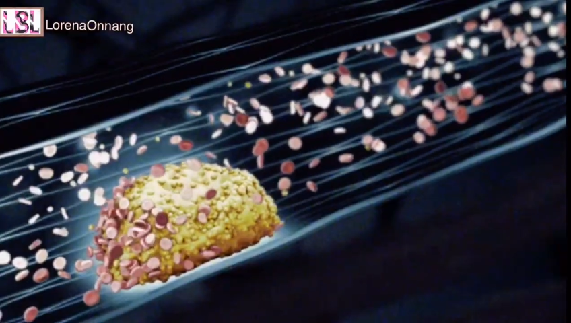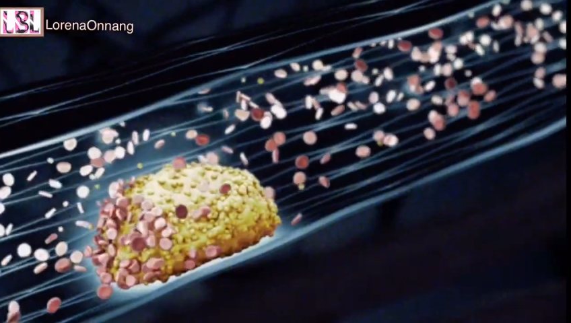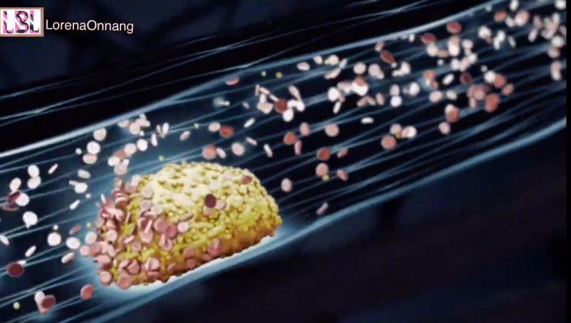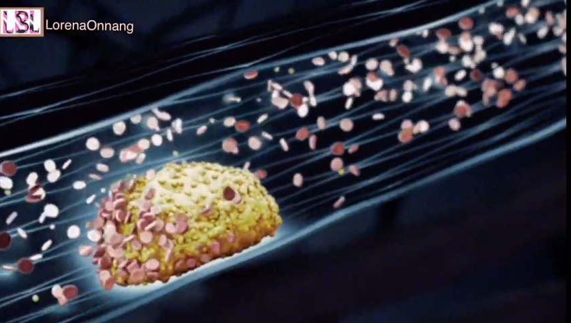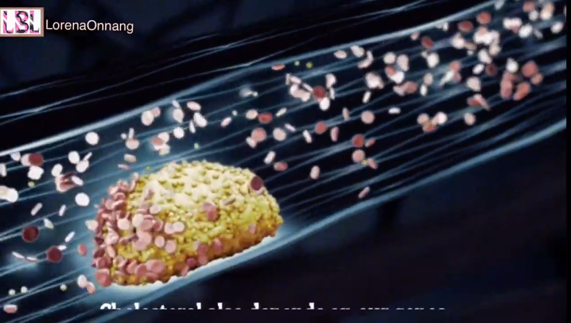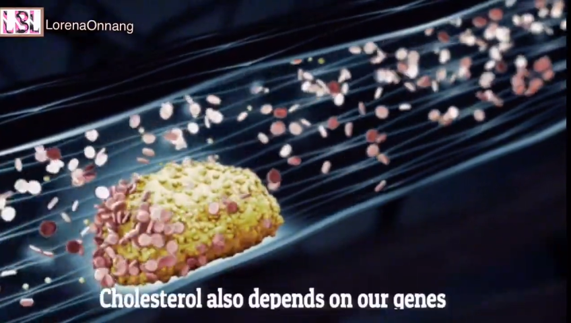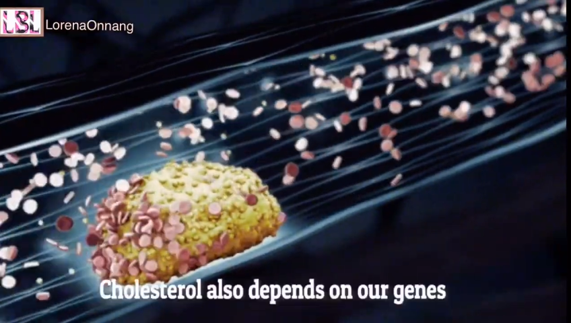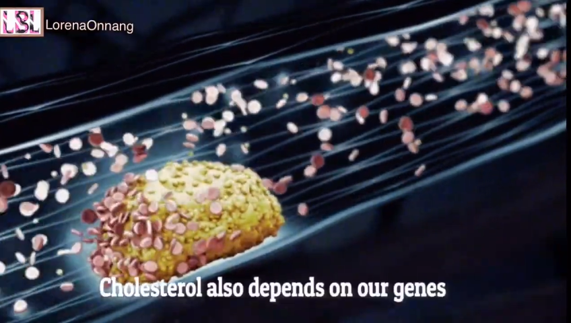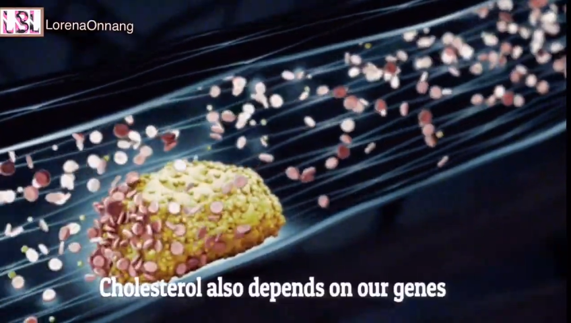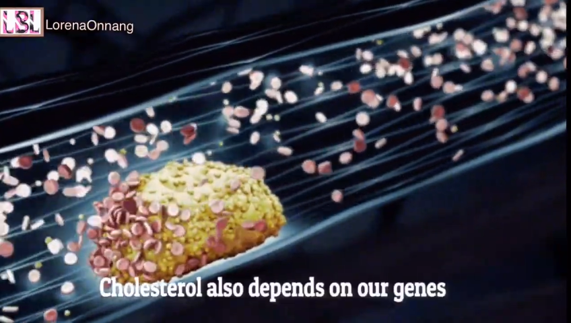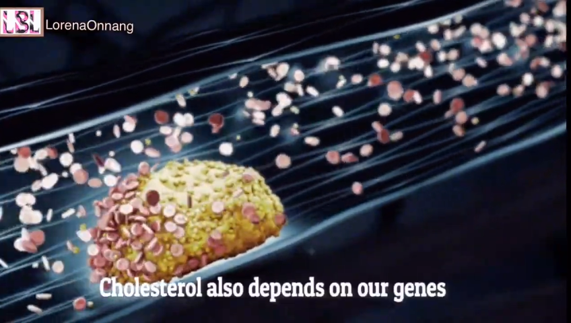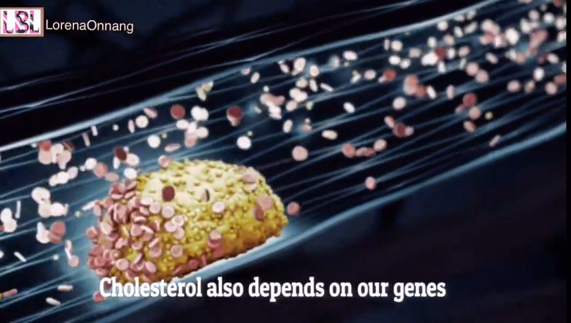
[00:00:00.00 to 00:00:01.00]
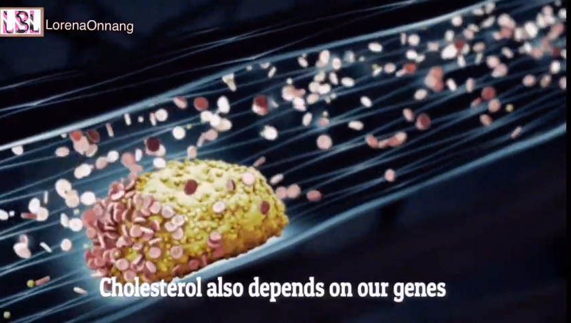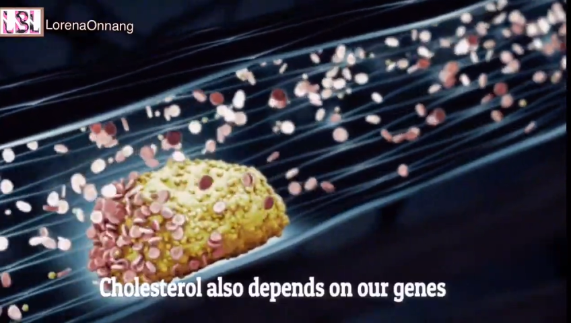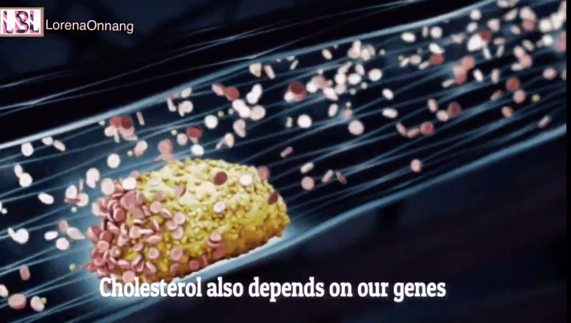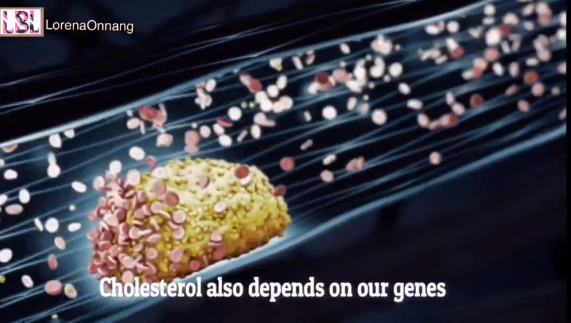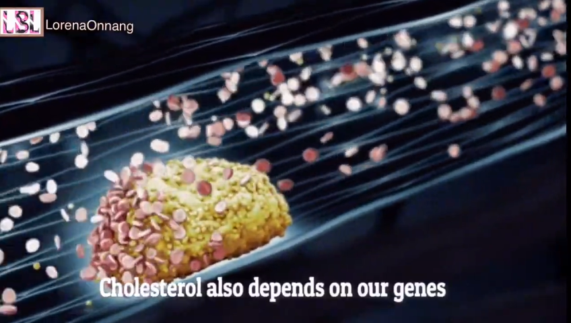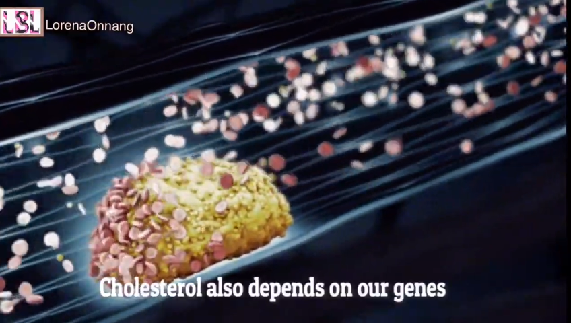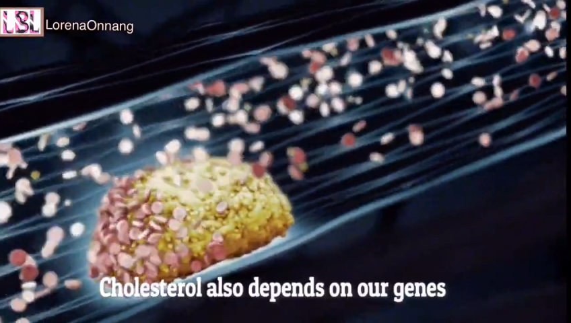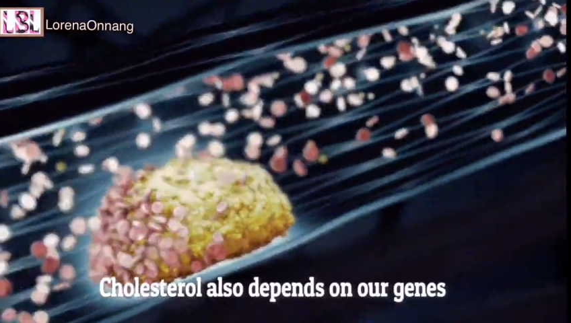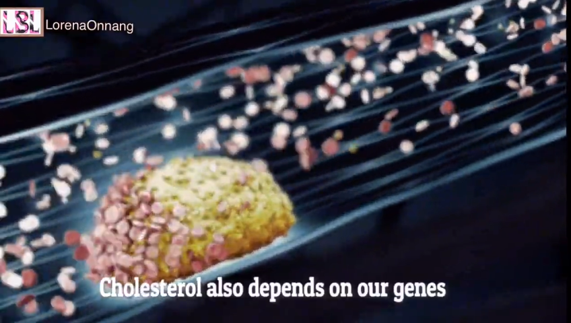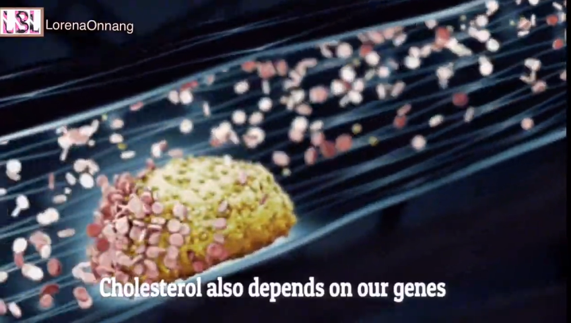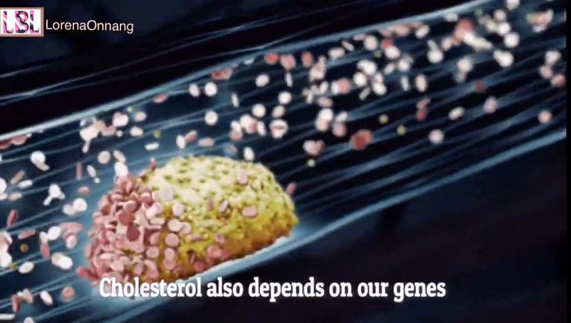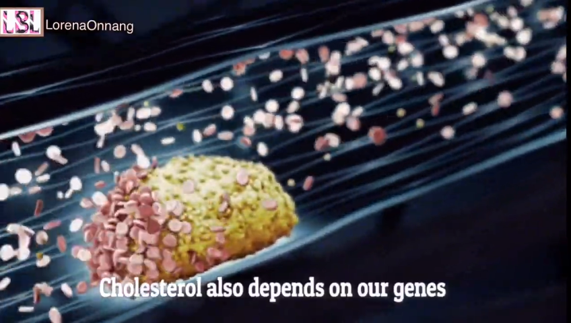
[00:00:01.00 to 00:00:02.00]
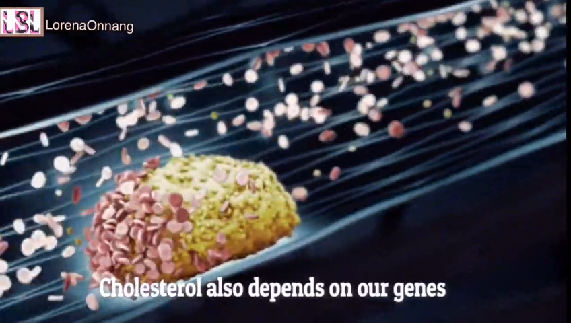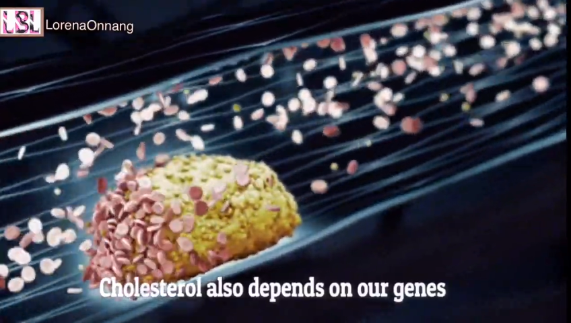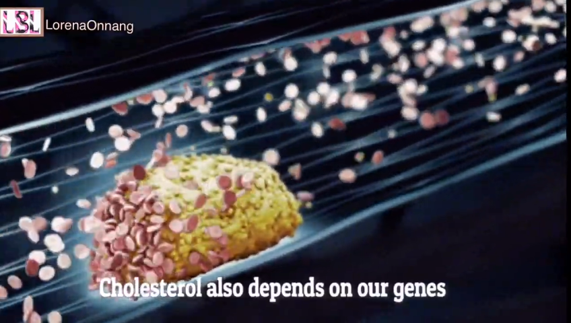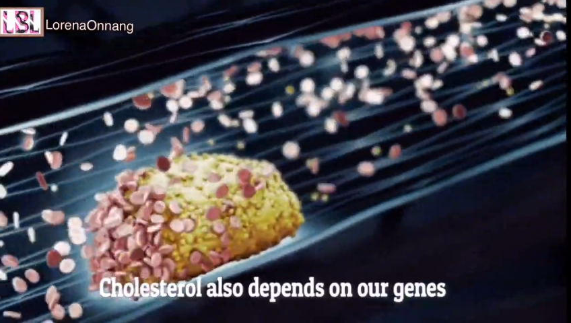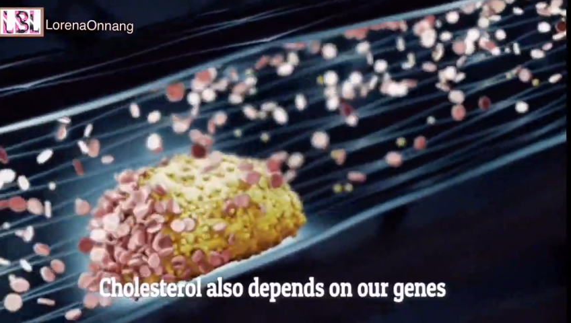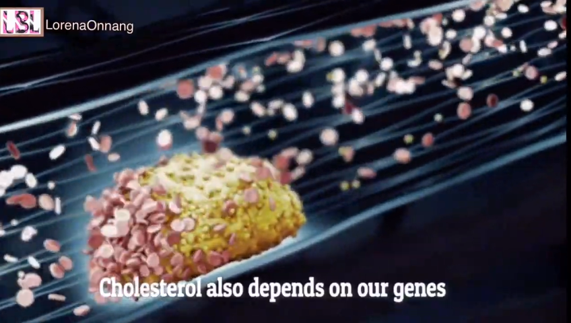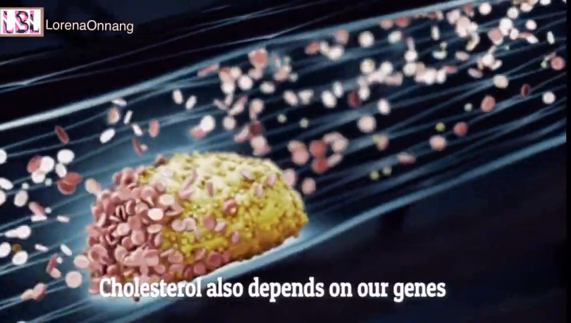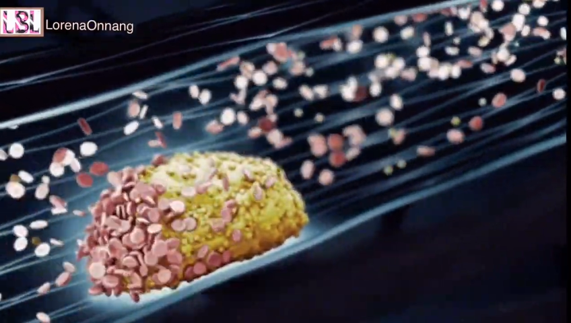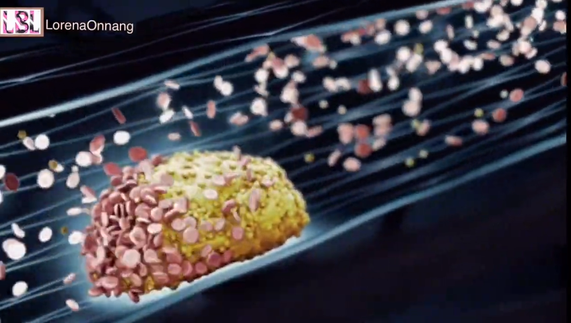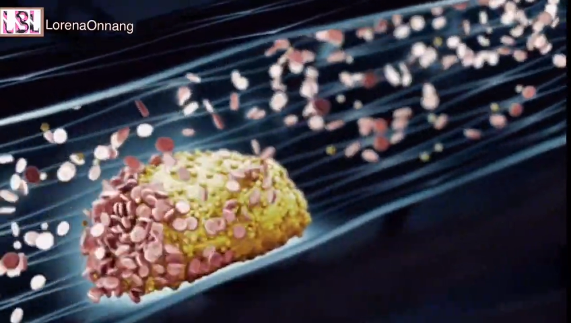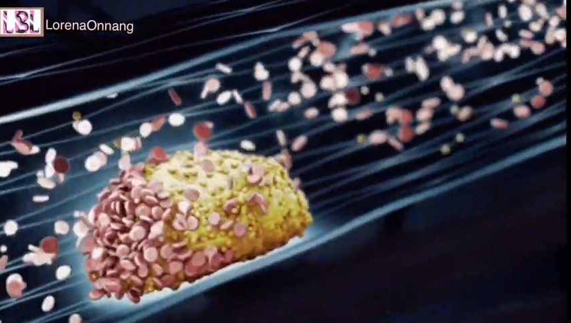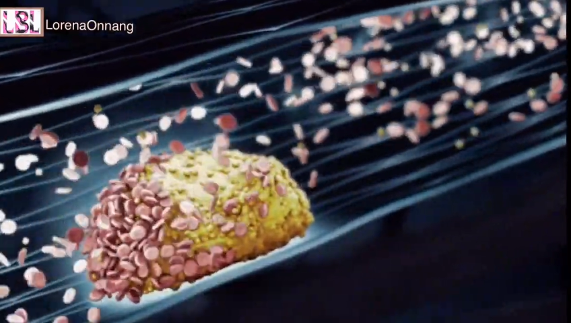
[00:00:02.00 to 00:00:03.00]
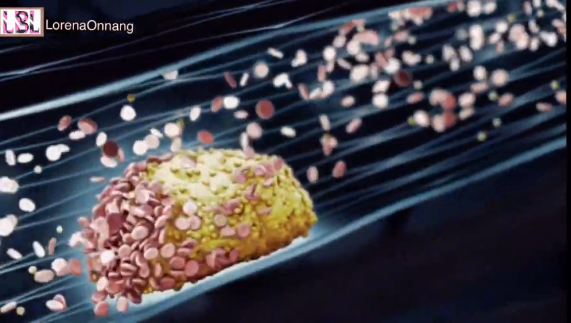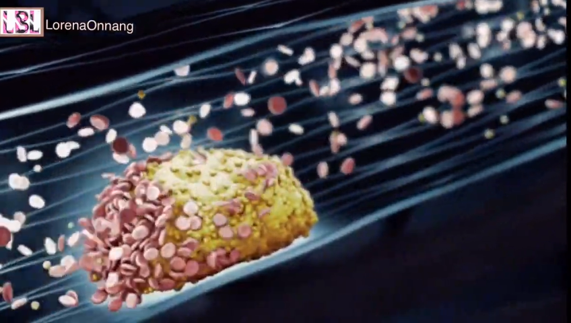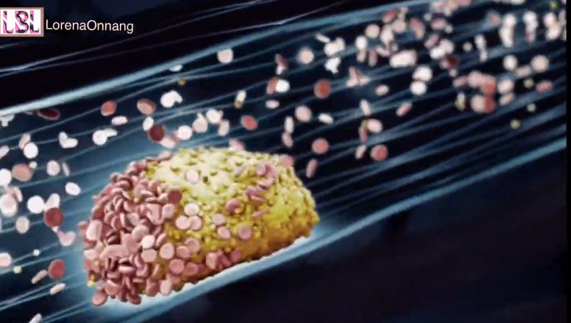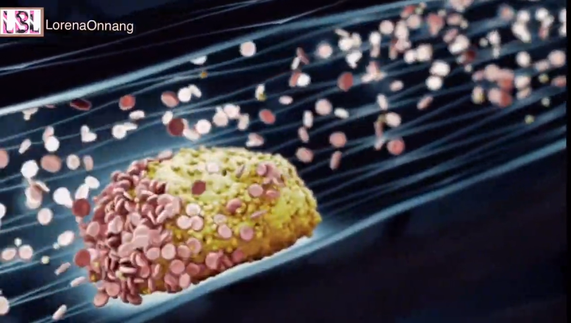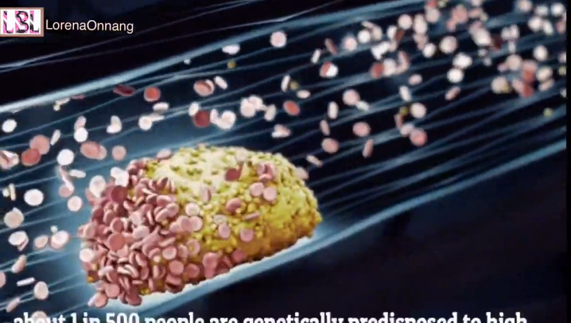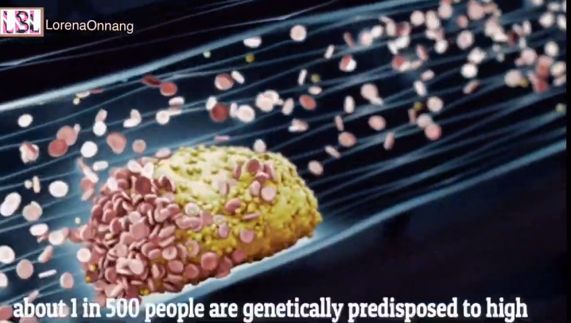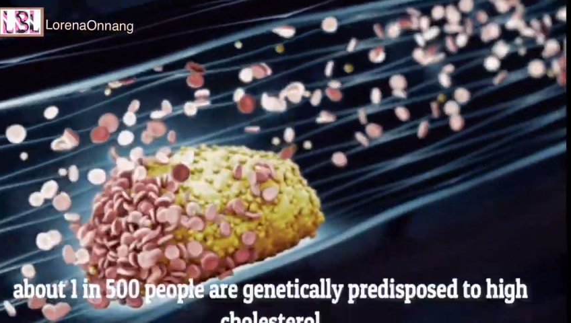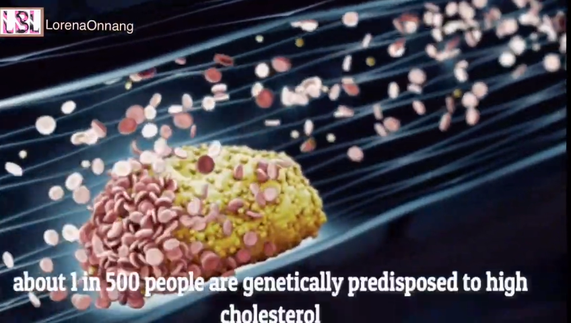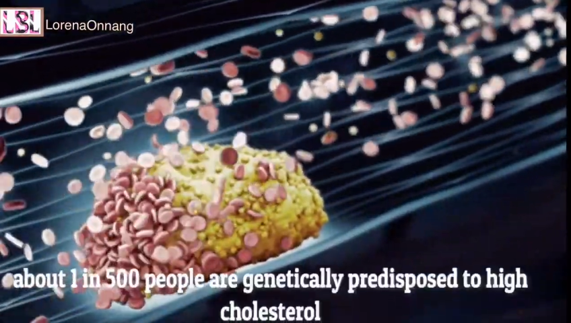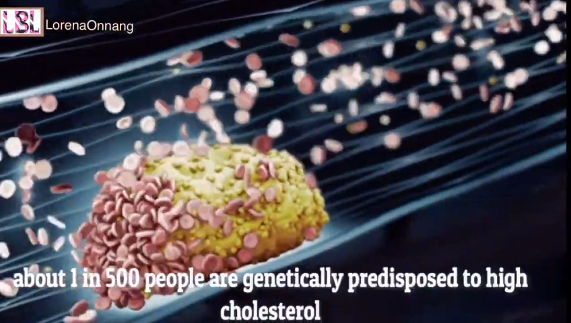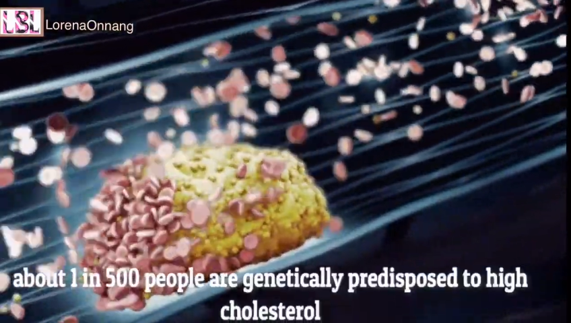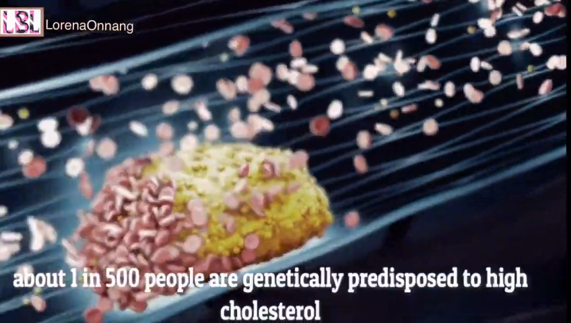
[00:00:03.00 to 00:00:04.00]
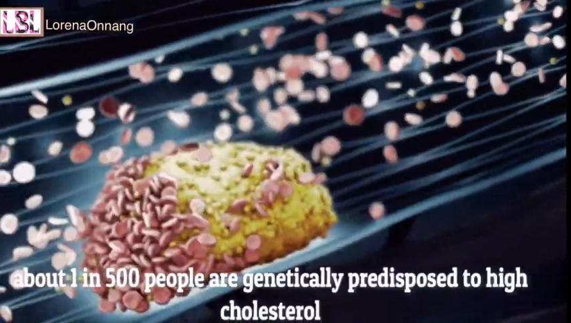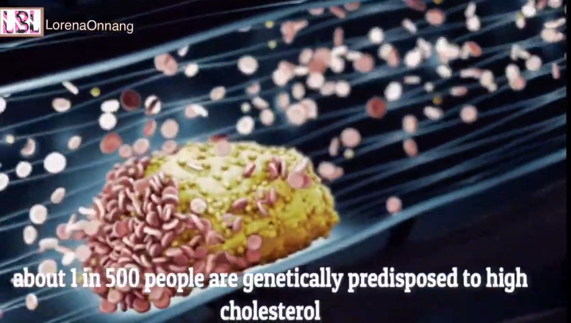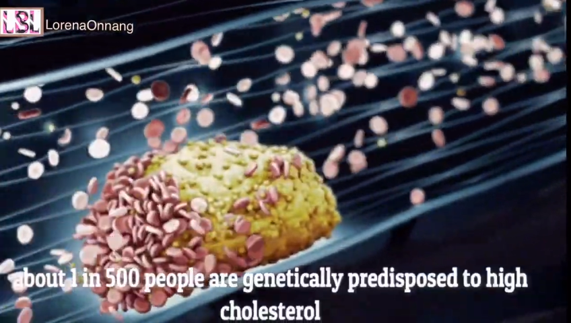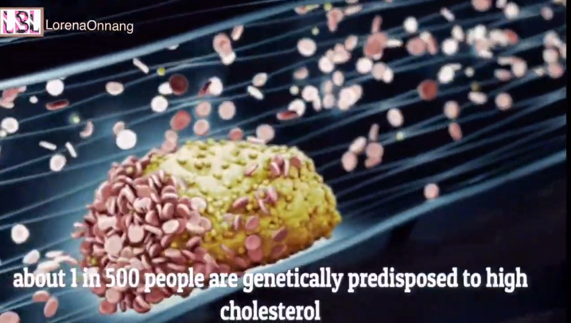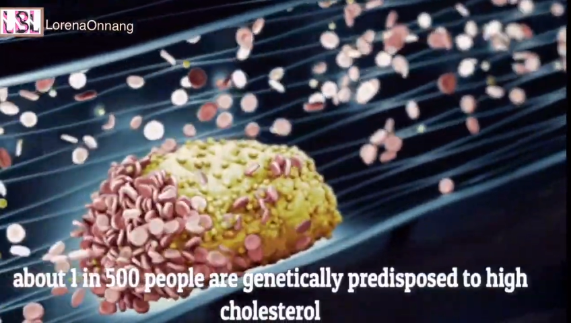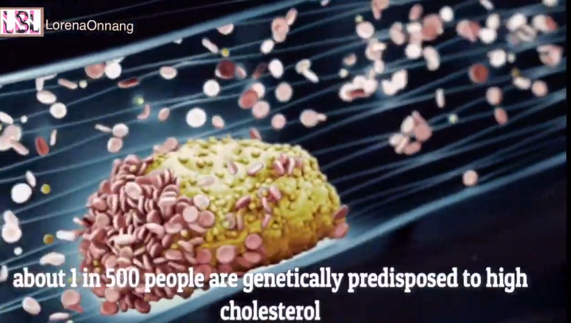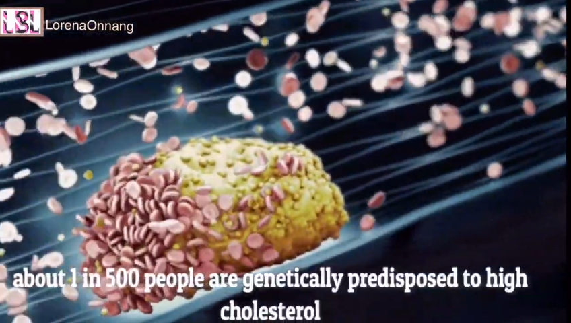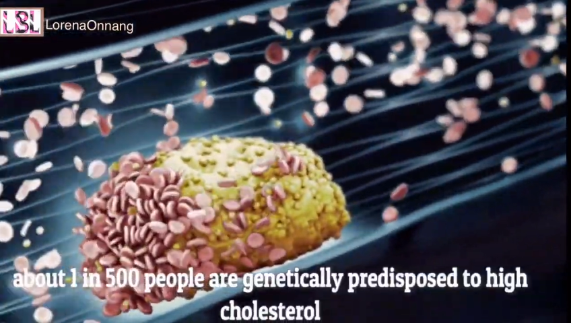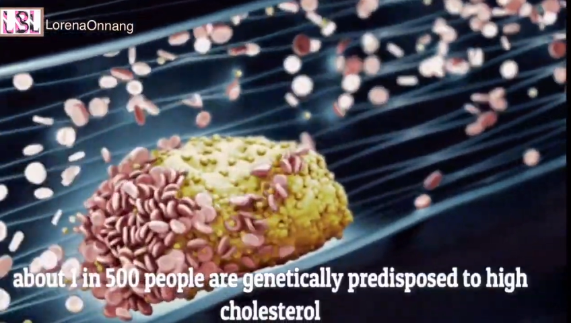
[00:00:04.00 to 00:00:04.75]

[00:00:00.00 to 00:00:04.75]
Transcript: No face is visible, so there are no lips to read.